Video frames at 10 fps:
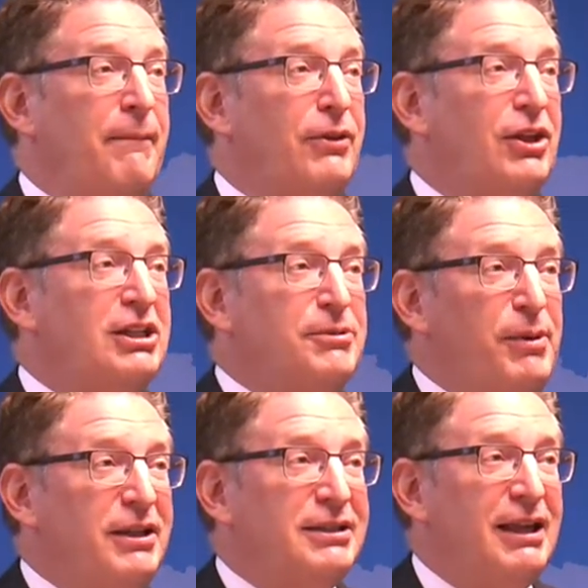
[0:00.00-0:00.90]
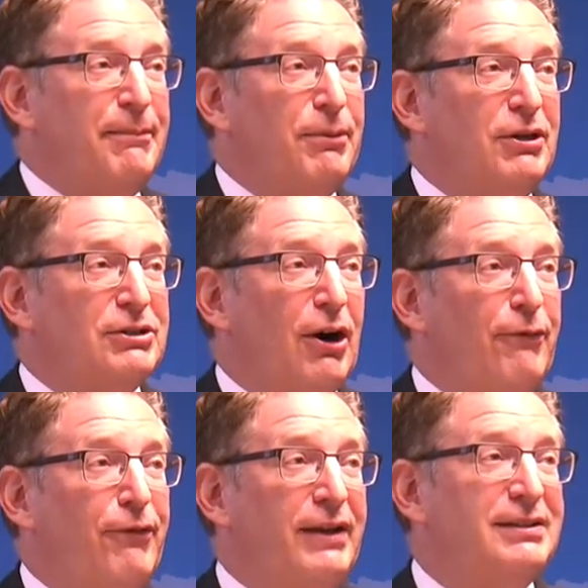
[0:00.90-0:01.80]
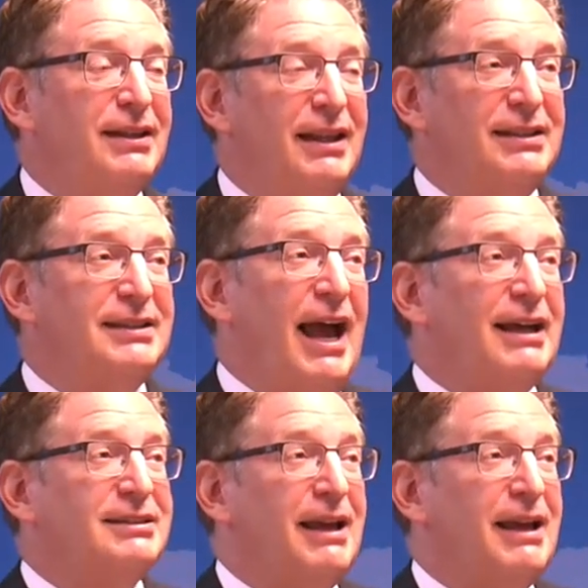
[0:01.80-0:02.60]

But these peacekeepers are facing the exact